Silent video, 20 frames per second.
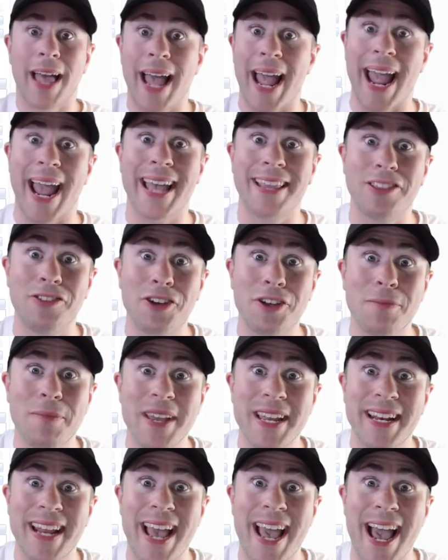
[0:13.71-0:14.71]
And look at
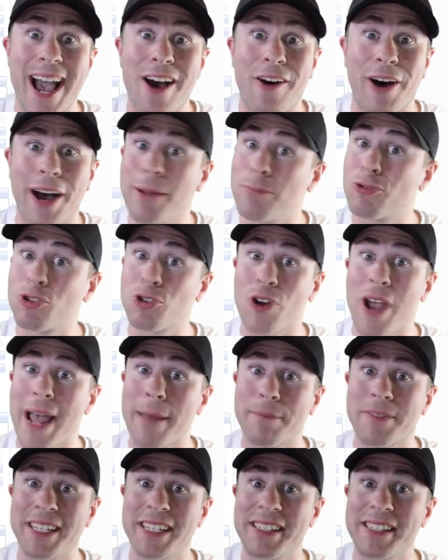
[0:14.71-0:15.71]
me now. I'm
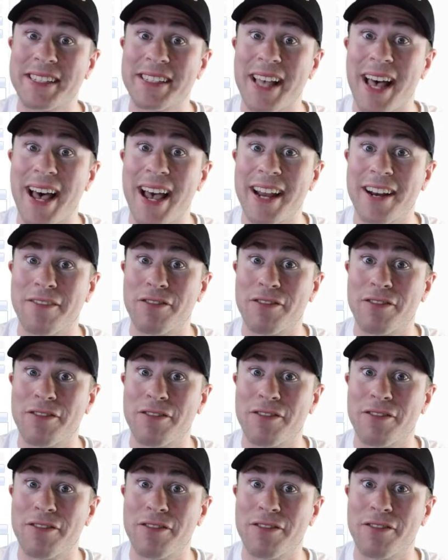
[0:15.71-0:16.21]
trapped inside